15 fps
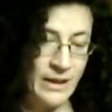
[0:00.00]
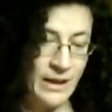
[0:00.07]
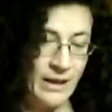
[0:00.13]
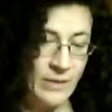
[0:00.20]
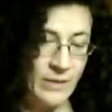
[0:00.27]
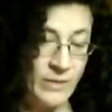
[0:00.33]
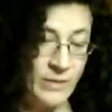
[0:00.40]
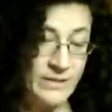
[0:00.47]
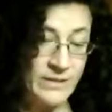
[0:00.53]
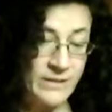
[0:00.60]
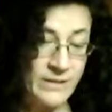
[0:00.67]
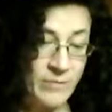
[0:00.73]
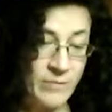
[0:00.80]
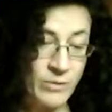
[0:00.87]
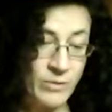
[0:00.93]
and when
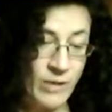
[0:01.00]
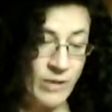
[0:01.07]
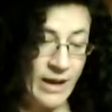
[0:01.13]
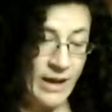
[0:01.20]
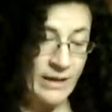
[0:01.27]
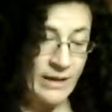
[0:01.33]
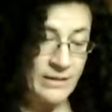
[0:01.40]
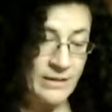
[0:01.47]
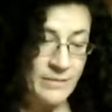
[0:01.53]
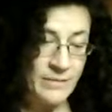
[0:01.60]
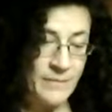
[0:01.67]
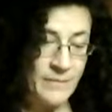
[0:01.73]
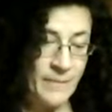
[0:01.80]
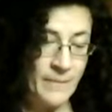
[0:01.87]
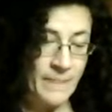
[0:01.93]
some cried,
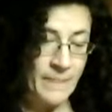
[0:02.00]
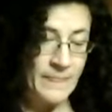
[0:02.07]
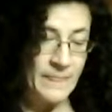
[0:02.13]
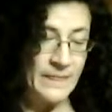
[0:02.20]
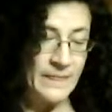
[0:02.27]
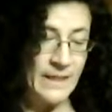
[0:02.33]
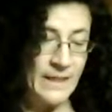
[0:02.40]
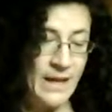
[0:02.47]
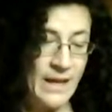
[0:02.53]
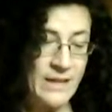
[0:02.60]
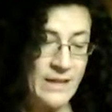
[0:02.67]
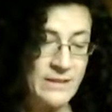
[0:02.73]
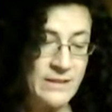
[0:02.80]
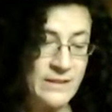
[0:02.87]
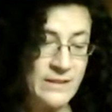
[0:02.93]

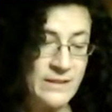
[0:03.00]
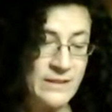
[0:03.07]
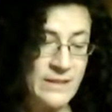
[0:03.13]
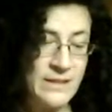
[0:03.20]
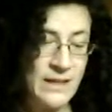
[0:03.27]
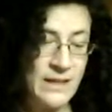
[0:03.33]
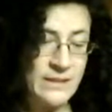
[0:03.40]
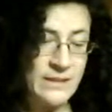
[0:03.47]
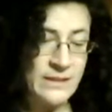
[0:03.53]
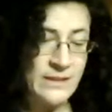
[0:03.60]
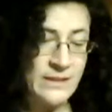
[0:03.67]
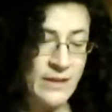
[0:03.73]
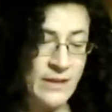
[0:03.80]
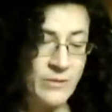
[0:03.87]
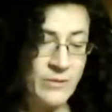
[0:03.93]
"Esther, dear, say
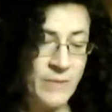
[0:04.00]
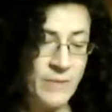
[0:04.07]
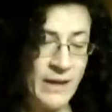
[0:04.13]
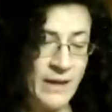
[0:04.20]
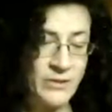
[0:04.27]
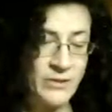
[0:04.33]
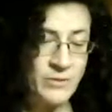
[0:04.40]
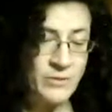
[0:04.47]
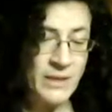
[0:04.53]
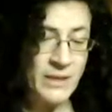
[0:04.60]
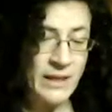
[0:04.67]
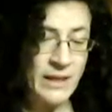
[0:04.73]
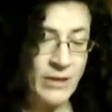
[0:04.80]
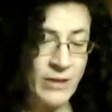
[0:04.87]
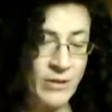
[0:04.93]
good-bye to me
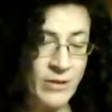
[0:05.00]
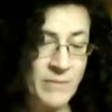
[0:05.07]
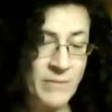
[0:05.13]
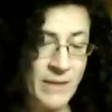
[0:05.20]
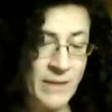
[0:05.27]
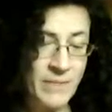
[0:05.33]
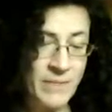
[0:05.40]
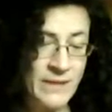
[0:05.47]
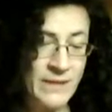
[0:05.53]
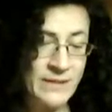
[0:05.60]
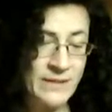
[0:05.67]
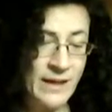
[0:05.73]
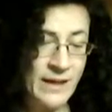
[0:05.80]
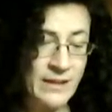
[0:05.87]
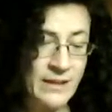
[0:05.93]
here at my
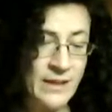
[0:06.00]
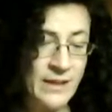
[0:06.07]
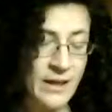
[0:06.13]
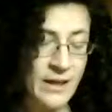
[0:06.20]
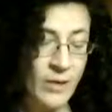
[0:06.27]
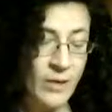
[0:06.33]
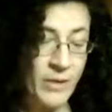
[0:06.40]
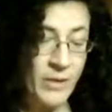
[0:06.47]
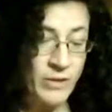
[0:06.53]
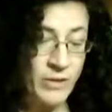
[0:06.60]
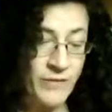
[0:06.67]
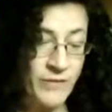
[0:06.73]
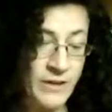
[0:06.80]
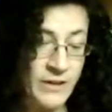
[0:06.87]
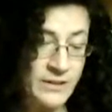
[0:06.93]
bedside, where you
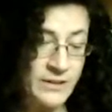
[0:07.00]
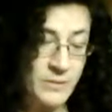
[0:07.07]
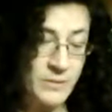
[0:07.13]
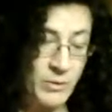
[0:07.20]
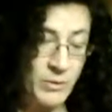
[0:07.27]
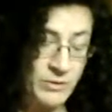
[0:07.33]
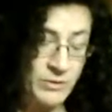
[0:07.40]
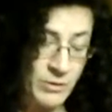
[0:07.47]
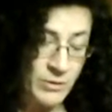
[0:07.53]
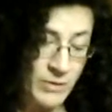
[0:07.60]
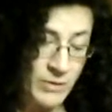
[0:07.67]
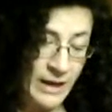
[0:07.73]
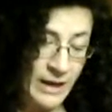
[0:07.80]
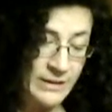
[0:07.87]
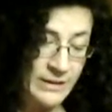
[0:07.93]
first spoke so
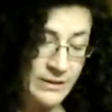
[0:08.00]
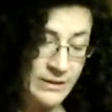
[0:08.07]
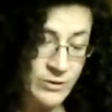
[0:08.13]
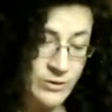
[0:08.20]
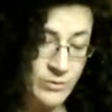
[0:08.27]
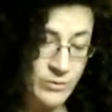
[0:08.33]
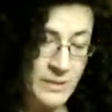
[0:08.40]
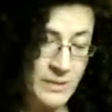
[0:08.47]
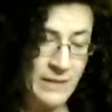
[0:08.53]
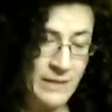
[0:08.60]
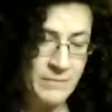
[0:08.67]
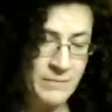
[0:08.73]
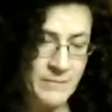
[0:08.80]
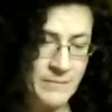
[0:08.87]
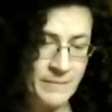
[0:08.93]
kindly to me,"
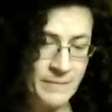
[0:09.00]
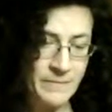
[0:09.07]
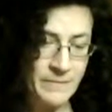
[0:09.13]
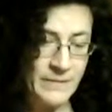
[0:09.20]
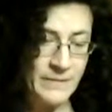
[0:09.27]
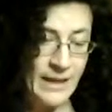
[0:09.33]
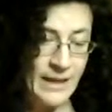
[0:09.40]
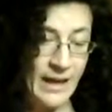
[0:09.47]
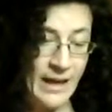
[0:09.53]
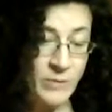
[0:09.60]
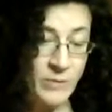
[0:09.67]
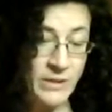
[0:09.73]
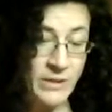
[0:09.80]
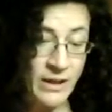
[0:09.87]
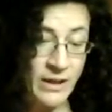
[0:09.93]
and
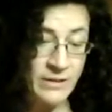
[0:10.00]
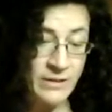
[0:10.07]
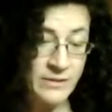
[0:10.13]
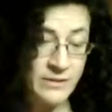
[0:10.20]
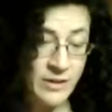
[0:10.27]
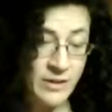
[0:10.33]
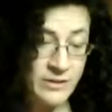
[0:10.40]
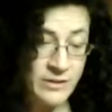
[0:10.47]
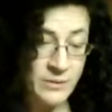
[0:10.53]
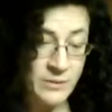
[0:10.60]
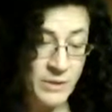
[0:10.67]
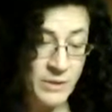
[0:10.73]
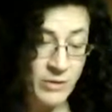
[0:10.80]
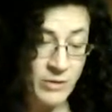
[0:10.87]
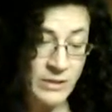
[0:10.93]
when others asked
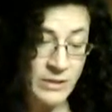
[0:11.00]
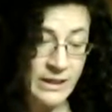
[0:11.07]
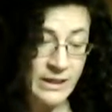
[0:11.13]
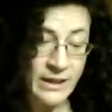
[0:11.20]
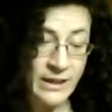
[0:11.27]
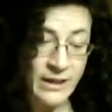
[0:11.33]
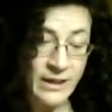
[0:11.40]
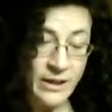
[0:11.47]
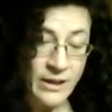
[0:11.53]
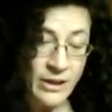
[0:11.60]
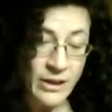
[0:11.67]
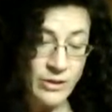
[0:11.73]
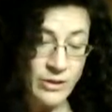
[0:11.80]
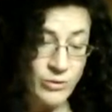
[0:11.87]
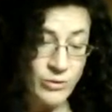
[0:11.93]
me only
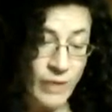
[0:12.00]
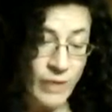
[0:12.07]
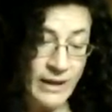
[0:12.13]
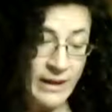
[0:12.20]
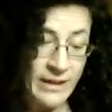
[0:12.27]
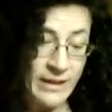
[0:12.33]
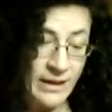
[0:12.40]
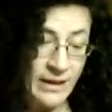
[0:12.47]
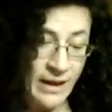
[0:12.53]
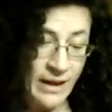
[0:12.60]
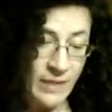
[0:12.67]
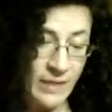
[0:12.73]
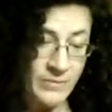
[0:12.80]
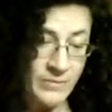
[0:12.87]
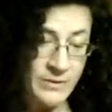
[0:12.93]
to write their
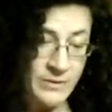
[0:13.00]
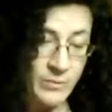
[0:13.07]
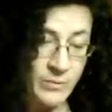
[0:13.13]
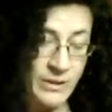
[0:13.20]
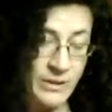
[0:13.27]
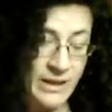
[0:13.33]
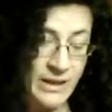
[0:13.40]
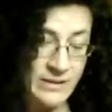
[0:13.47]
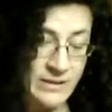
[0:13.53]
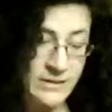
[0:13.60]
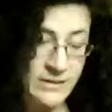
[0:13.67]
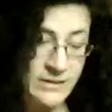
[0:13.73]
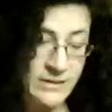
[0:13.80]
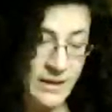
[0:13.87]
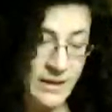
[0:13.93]
names with
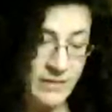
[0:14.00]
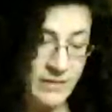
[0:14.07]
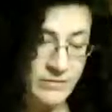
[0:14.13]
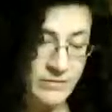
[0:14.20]
Esther's love,